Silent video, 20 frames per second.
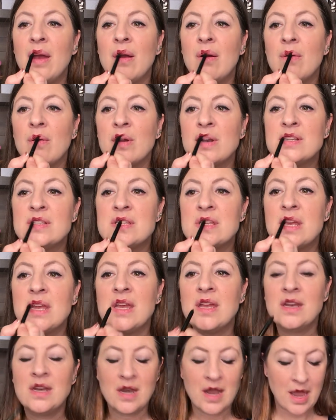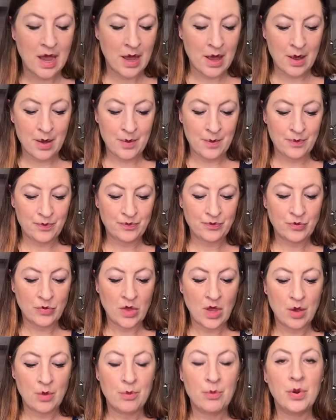We're seeing
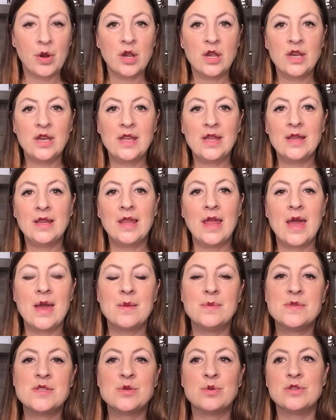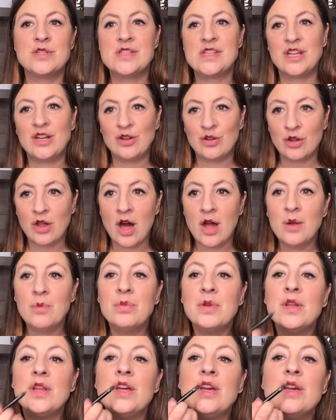burgundy lips. We're seeing a lot of
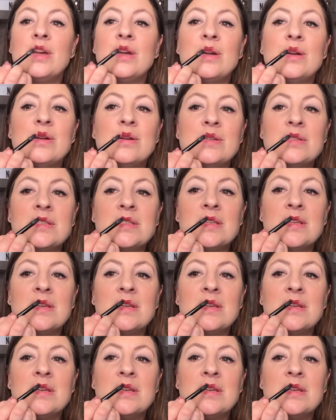blues.